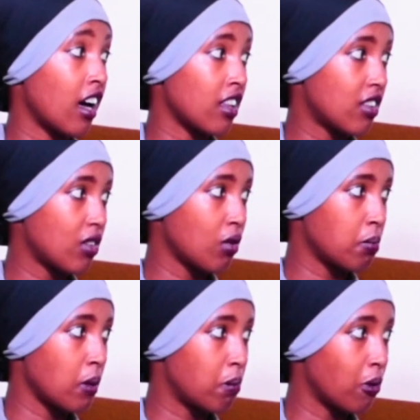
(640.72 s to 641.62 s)
art to
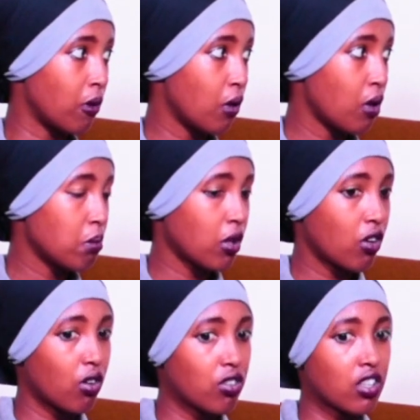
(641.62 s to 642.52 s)
people
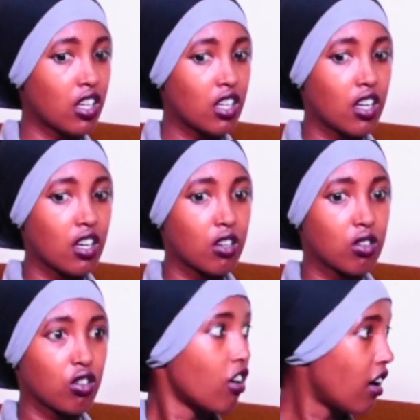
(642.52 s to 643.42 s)
because
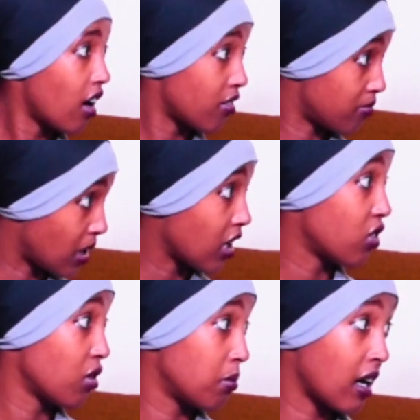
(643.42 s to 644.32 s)
you don't have money
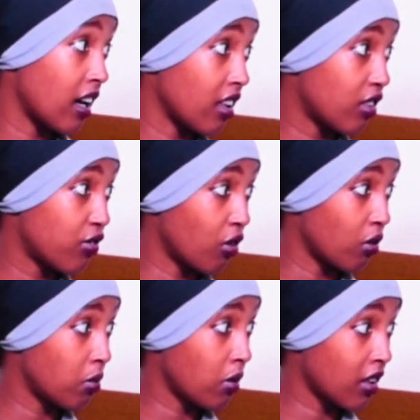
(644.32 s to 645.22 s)
to buy it
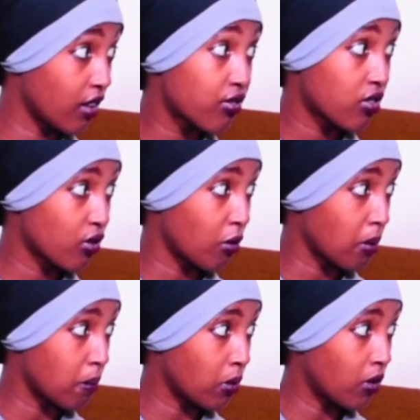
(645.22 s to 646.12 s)
for gifts for
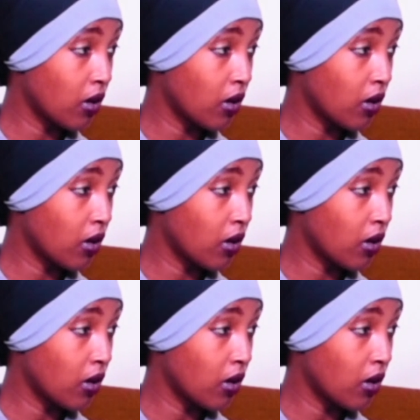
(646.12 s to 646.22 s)
people.